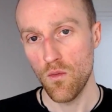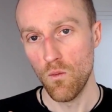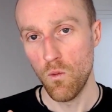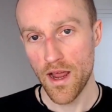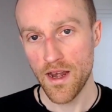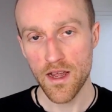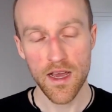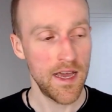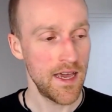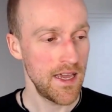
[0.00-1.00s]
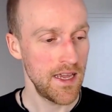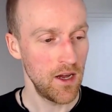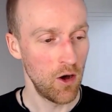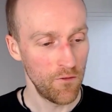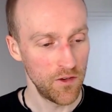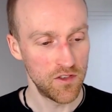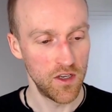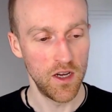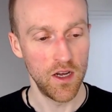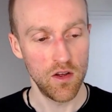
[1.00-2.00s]
when a
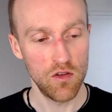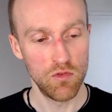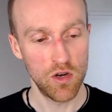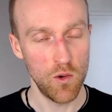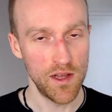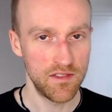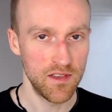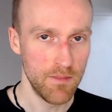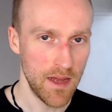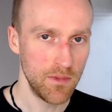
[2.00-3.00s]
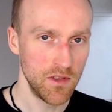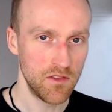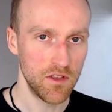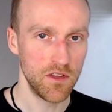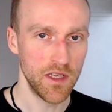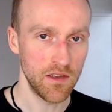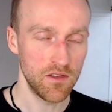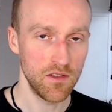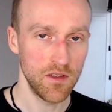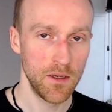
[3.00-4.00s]
officer requests amendments to
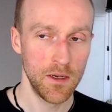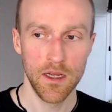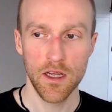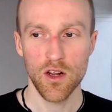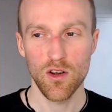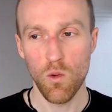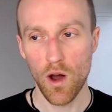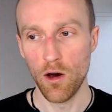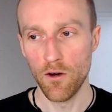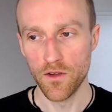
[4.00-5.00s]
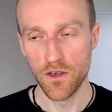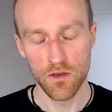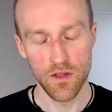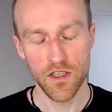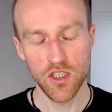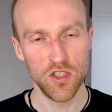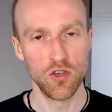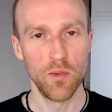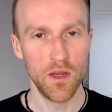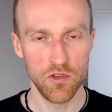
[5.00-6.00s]
things, quite often this is
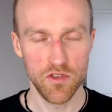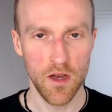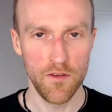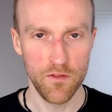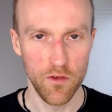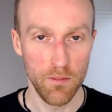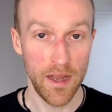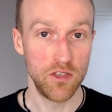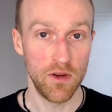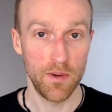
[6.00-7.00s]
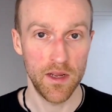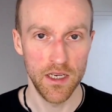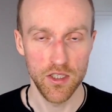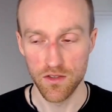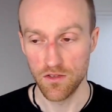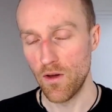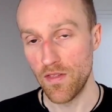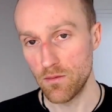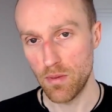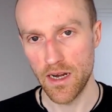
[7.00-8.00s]
normally reserved for major applications when
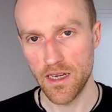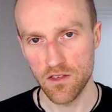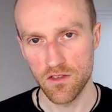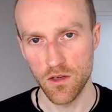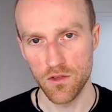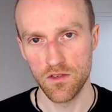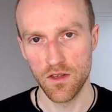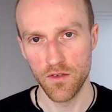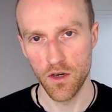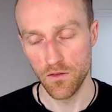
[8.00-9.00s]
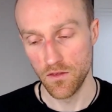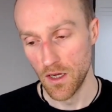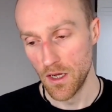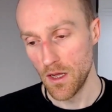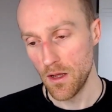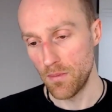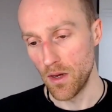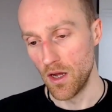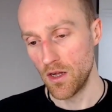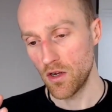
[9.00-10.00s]
there's planning consultants involved,
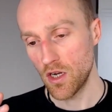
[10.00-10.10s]
but